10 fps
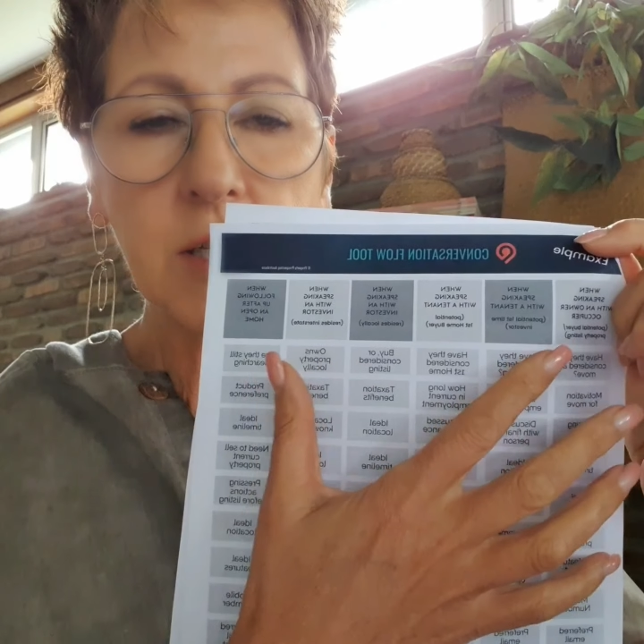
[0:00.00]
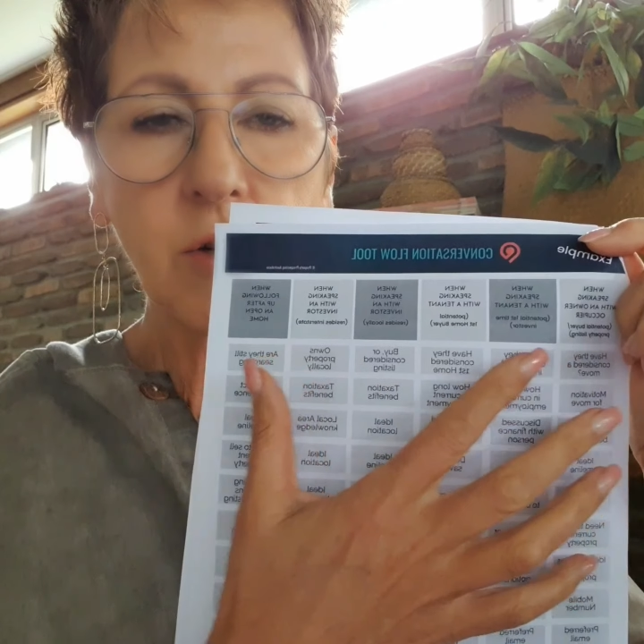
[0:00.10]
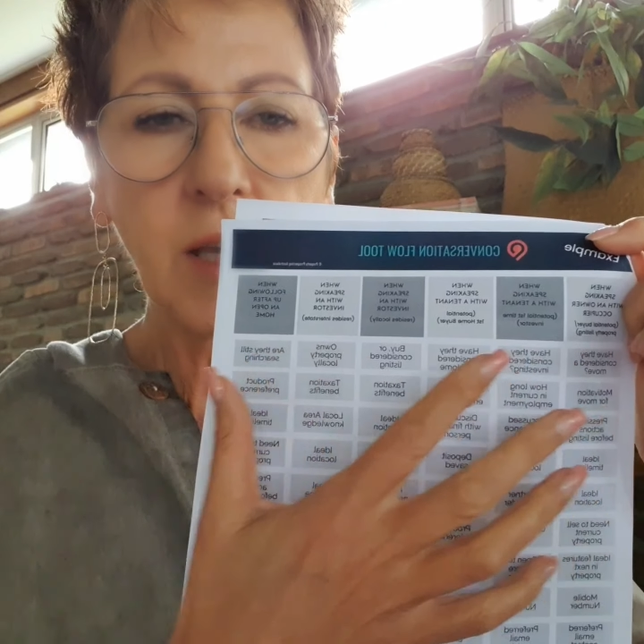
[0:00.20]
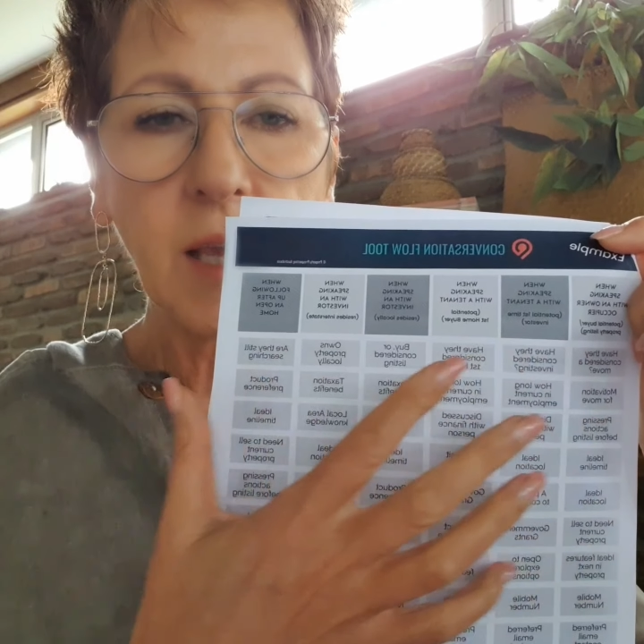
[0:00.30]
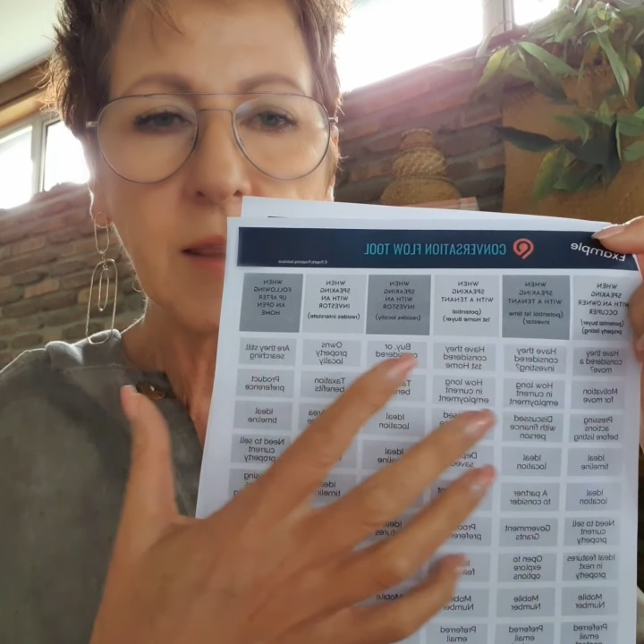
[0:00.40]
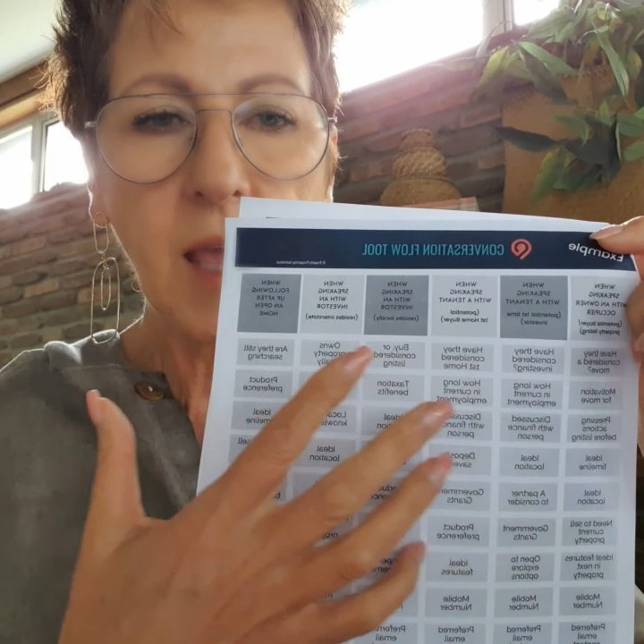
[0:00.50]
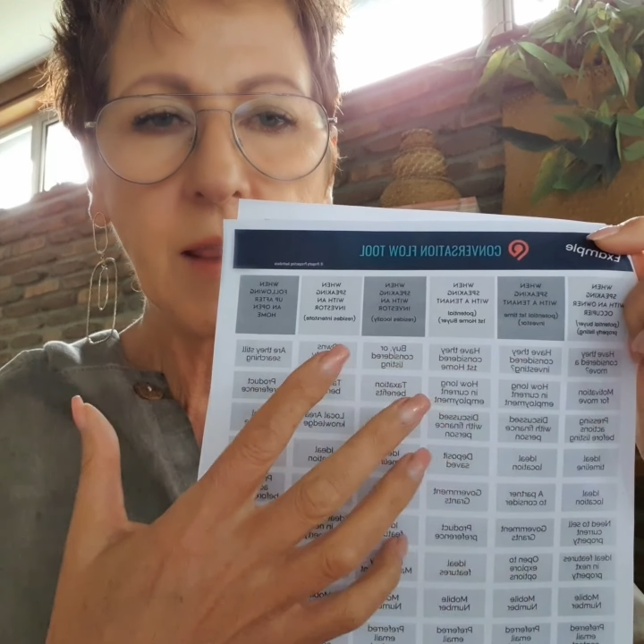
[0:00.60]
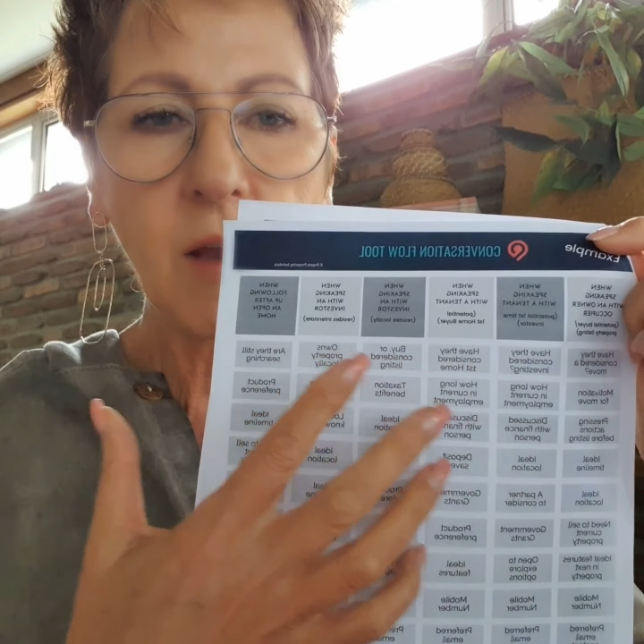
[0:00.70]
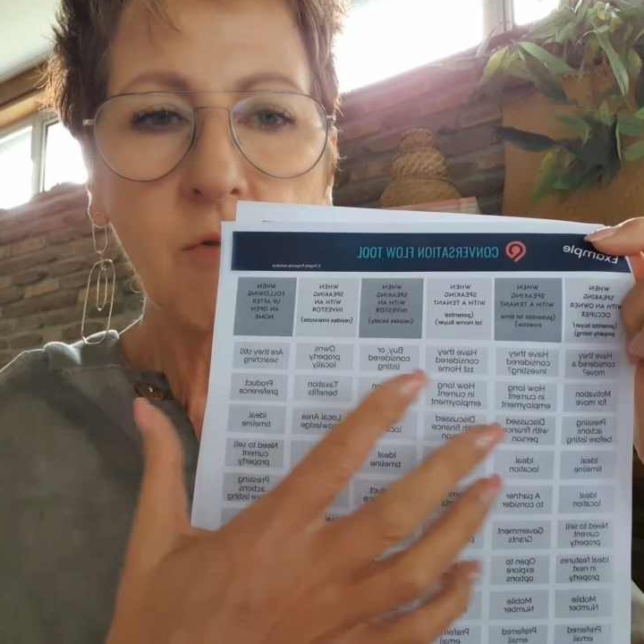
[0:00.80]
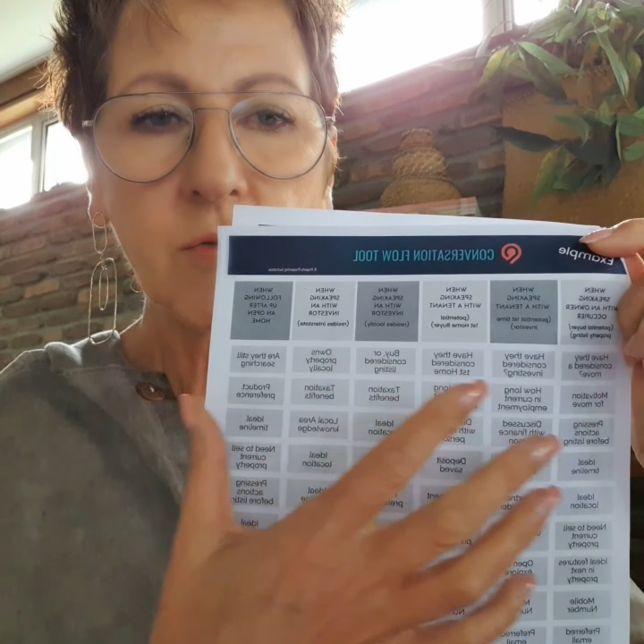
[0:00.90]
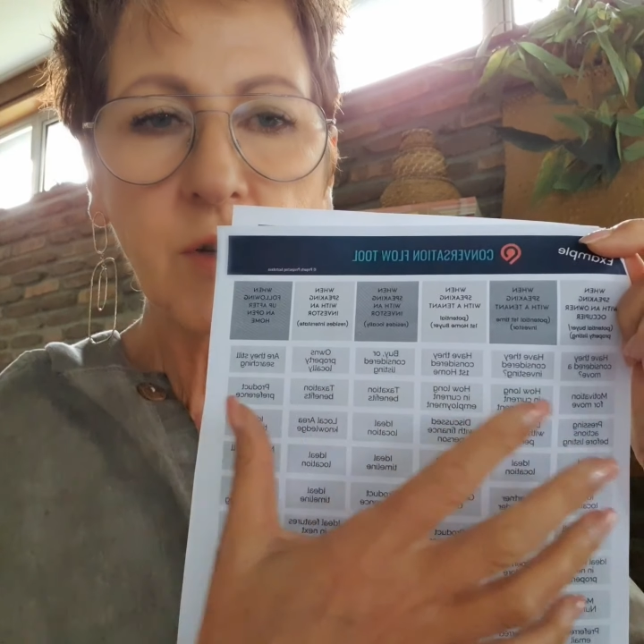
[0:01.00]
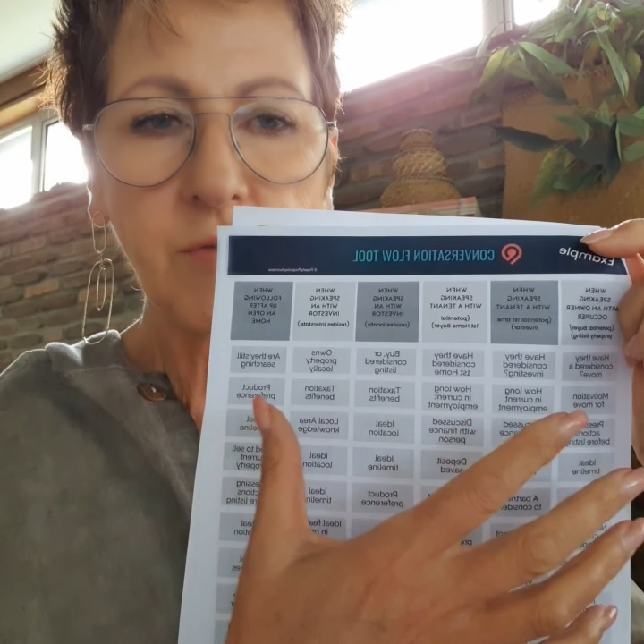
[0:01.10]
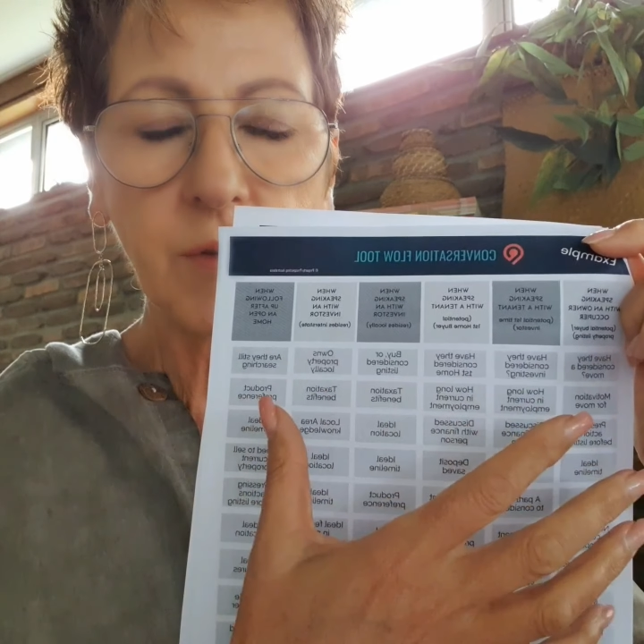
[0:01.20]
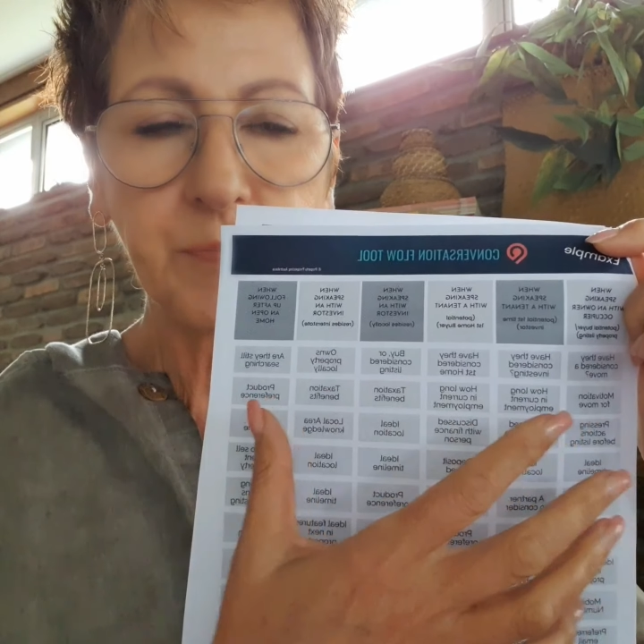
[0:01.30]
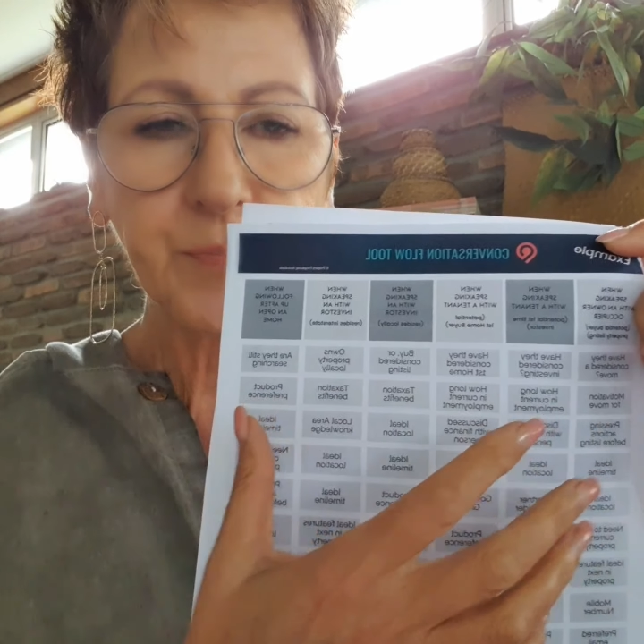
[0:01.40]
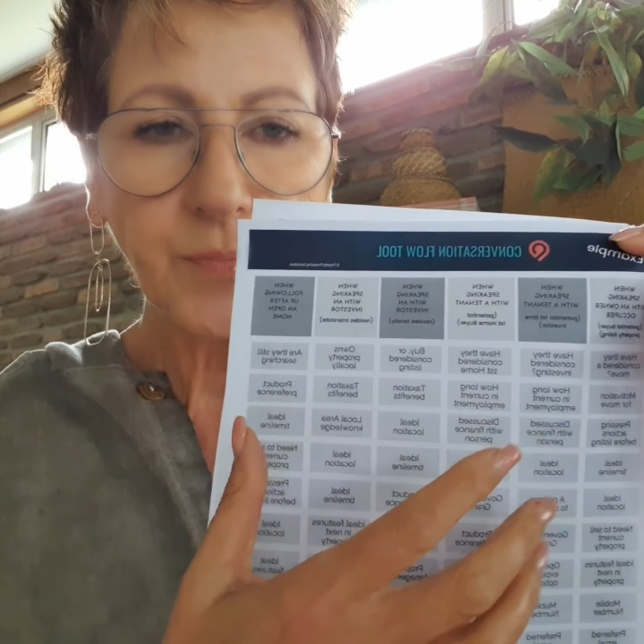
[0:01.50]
looking at that, they're all different.